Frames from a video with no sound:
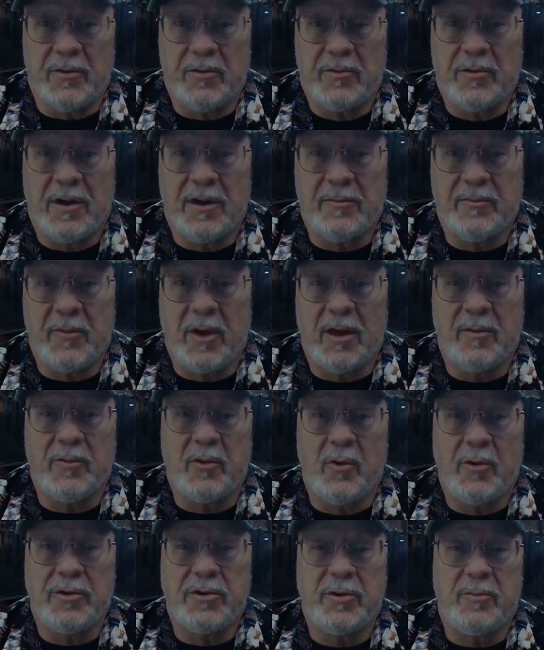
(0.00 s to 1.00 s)
I'm
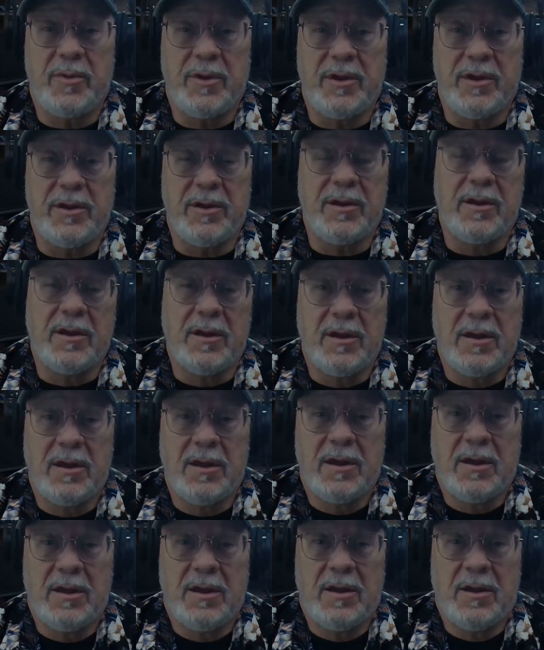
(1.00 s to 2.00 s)
going to be
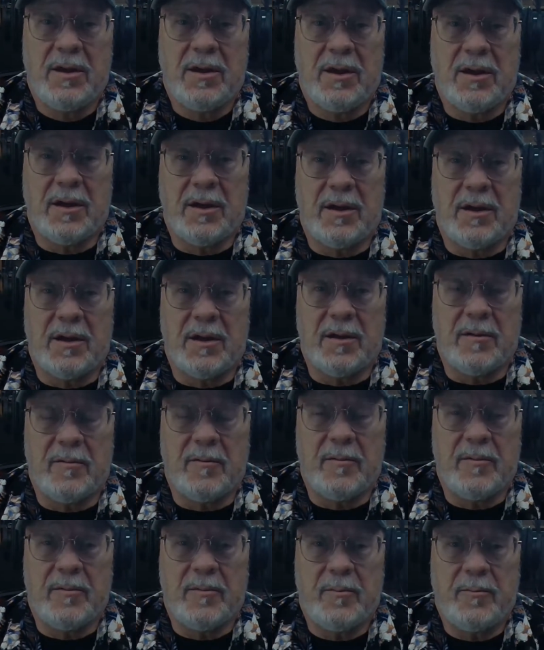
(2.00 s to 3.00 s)
uh,
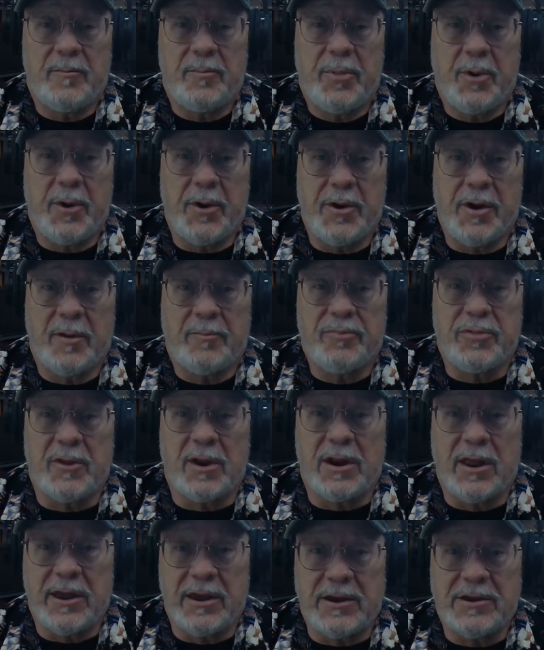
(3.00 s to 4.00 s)
putting up the
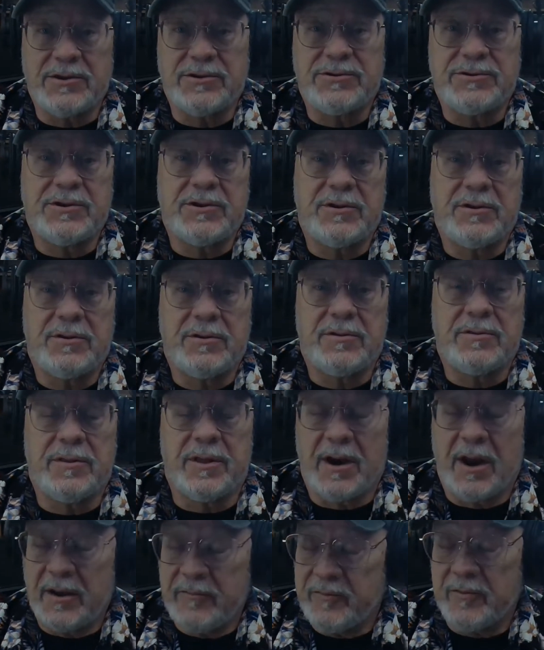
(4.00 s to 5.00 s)
links
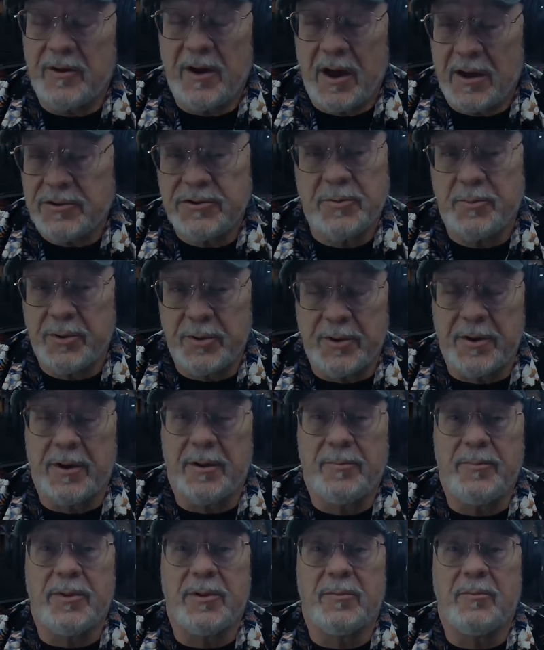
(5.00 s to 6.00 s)
that I forgot to put
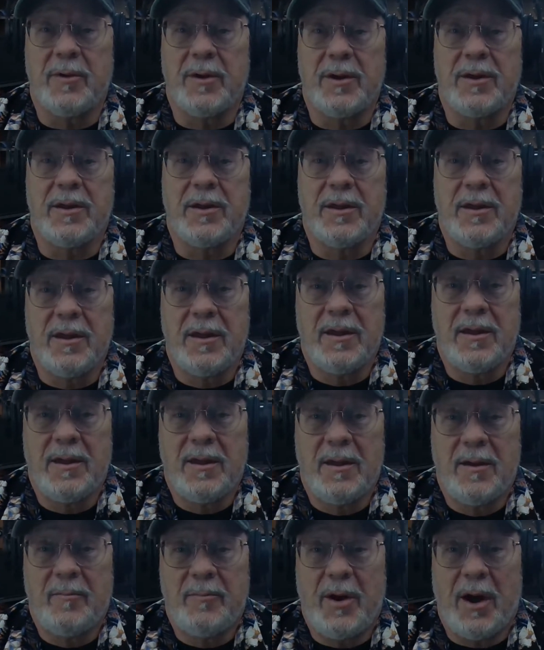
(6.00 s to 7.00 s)
up in my
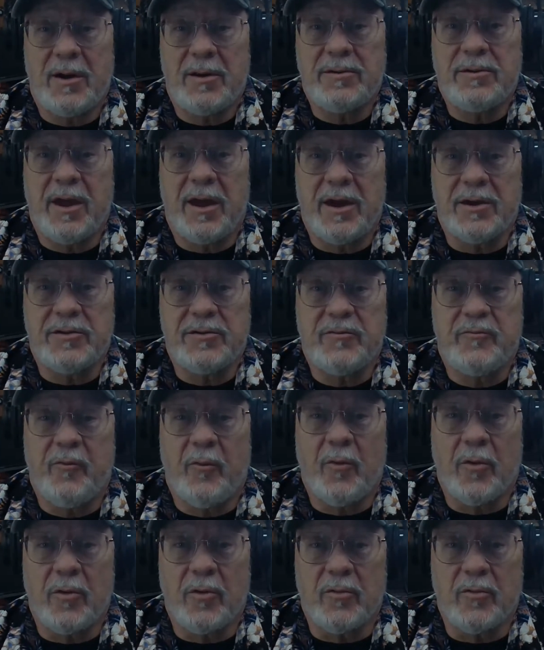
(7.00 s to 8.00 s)
podcast
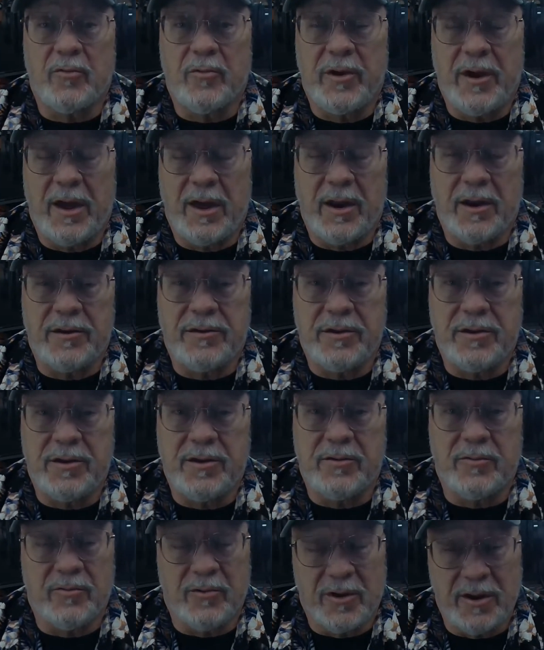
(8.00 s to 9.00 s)
for Reality
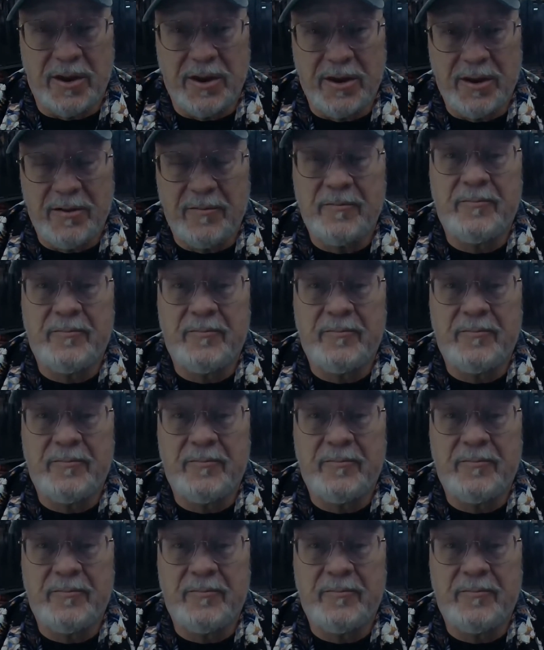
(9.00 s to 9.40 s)
Really,